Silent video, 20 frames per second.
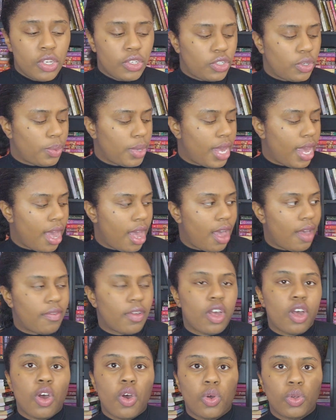So we
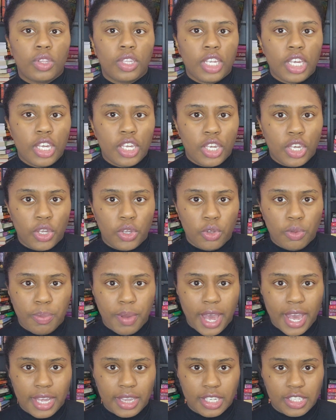have Only You
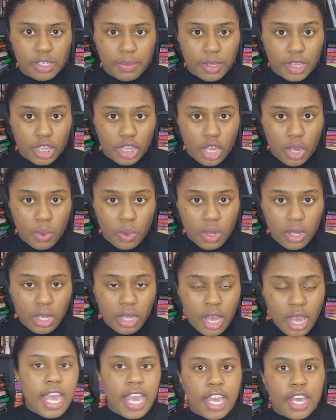by Elizabeth
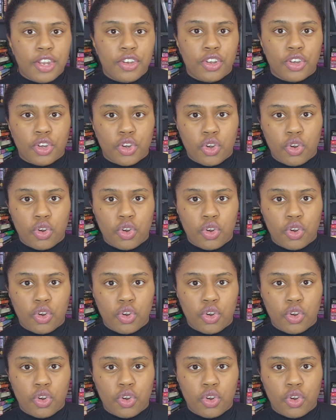Lowell and